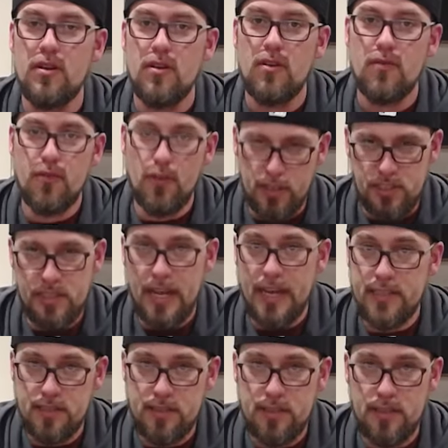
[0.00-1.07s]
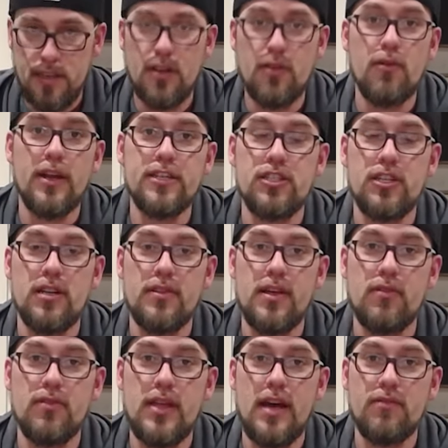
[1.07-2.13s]
for his next iteration of
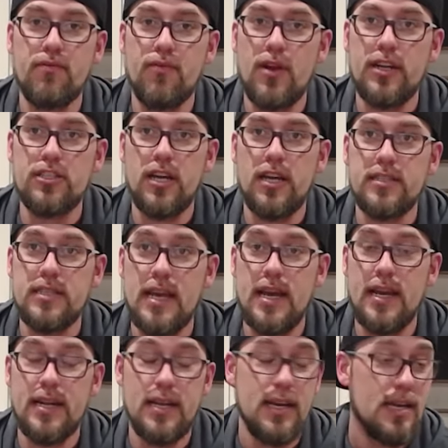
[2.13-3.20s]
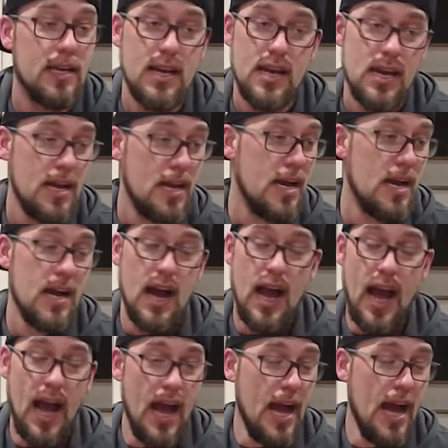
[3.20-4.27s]
that, that franchise, and
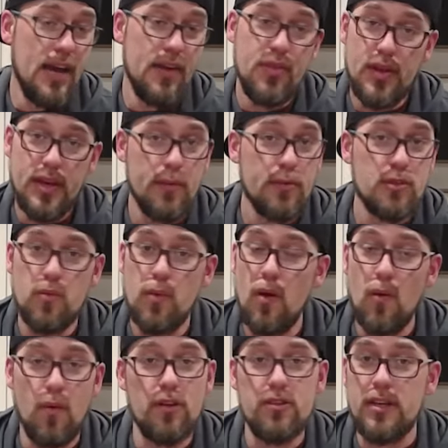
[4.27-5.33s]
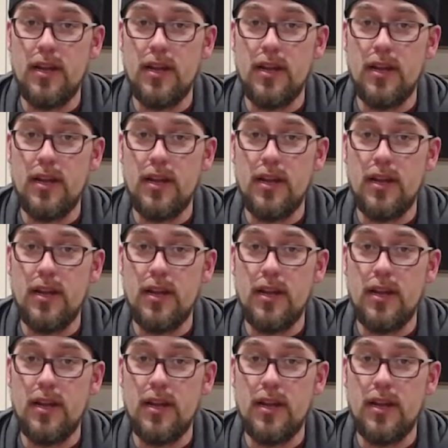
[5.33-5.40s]
I think it was well worth it.